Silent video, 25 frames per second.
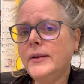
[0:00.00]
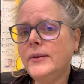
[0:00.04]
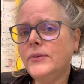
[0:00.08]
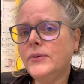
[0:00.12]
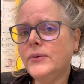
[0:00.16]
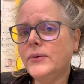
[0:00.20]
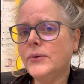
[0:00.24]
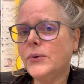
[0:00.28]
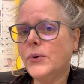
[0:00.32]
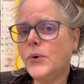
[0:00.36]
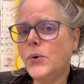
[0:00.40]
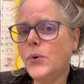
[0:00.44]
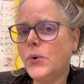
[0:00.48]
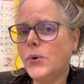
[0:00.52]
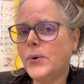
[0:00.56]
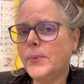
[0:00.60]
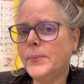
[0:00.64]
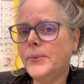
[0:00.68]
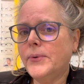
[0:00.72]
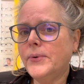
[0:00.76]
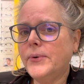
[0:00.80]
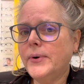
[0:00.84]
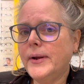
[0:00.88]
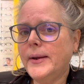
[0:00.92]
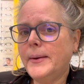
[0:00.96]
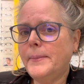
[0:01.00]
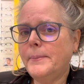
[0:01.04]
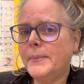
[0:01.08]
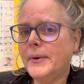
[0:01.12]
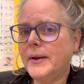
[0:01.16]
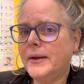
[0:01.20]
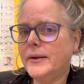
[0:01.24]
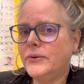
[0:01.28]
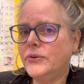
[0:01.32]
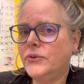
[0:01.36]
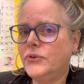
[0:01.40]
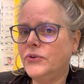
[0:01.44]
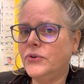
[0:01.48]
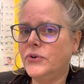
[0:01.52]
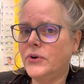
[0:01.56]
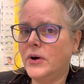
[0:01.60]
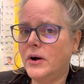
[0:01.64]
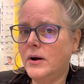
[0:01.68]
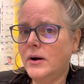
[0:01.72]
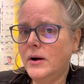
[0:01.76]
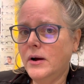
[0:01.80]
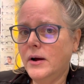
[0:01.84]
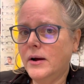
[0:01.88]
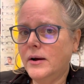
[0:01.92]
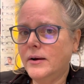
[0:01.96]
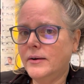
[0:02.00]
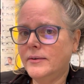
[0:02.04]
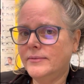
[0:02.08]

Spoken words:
to incorporate my junk,